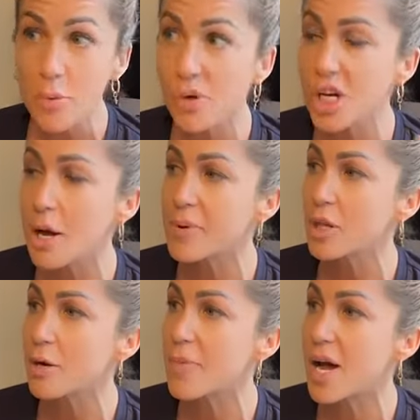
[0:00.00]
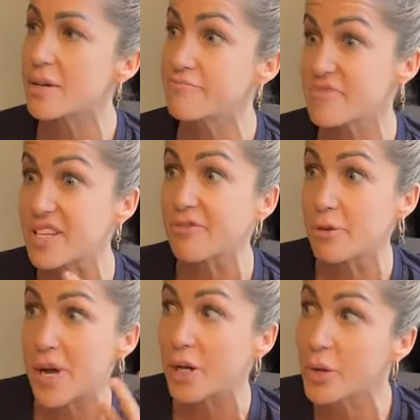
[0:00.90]
bringing up a lot of my stuff
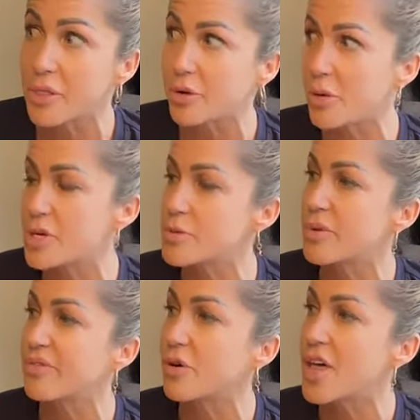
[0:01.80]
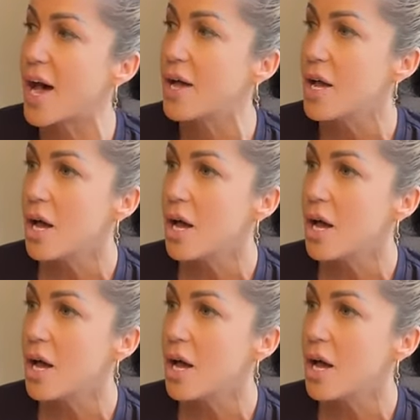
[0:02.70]
about who I thought I wasn't before that.